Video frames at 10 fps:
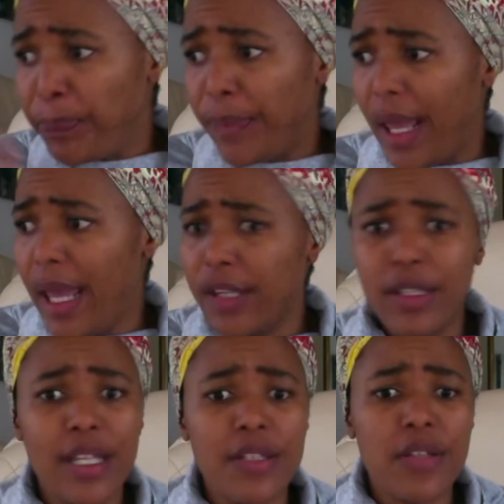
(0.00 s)
and you
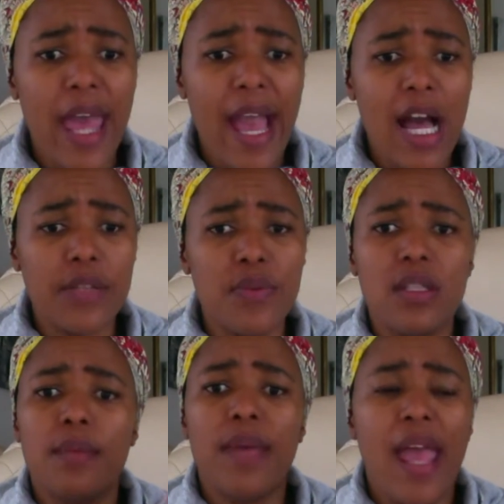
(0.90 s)
get to hang out with
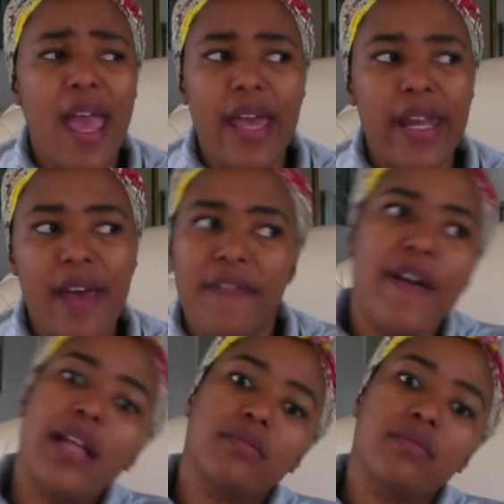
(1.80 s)
them and have fun.